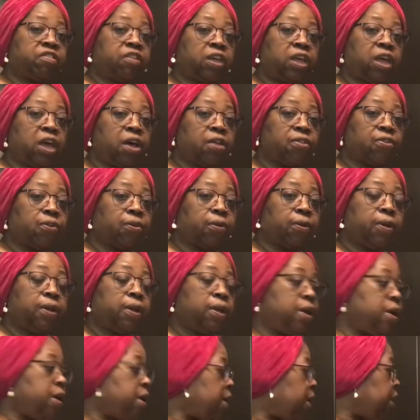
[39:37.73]
together,
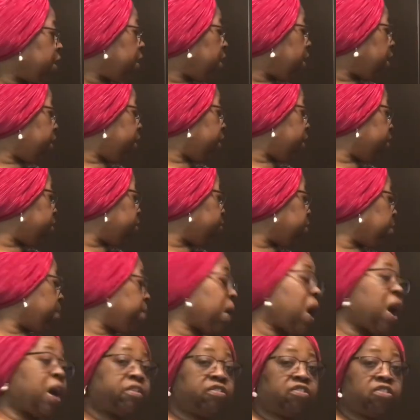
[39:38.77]
the
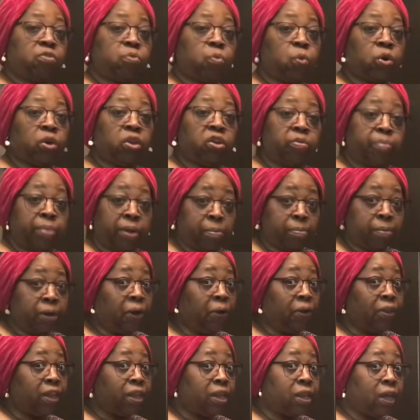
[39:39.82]
boxes were a little bit
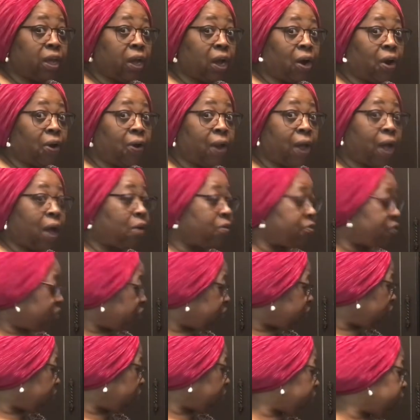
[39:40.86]
bigger than they are now. So
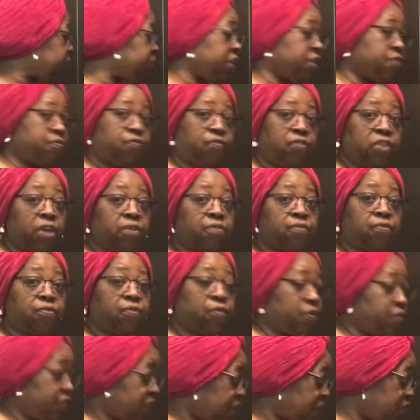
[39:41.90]
they're, they,
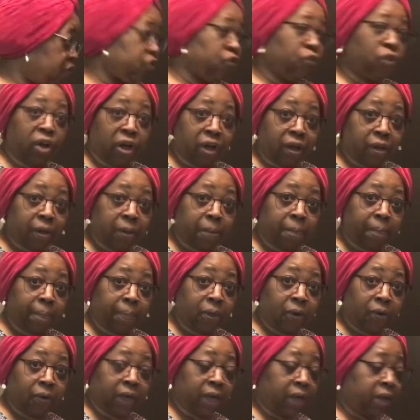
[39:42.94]
they've, they've shrunk,
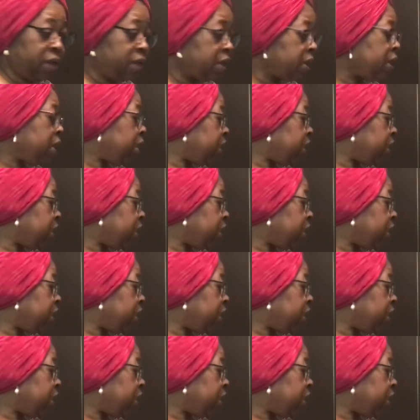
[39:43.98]
okay?